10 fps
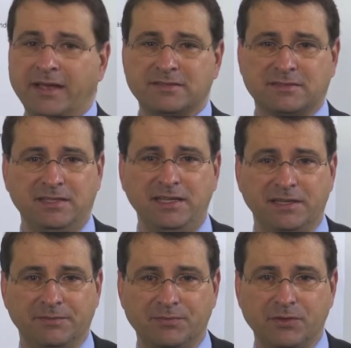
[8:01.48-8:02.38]

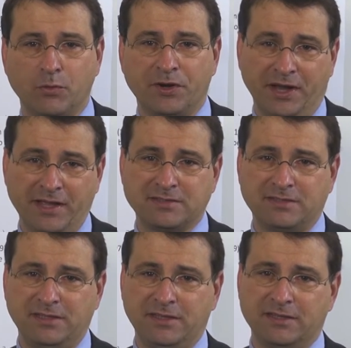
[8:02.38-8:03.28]
ST, where
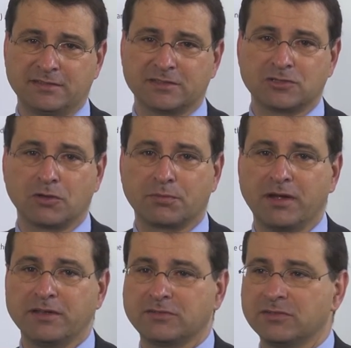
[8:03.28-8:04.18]
ST is the stock
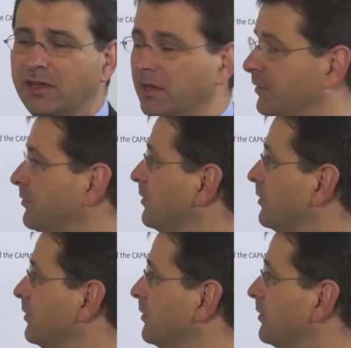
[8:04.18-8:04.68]
price today.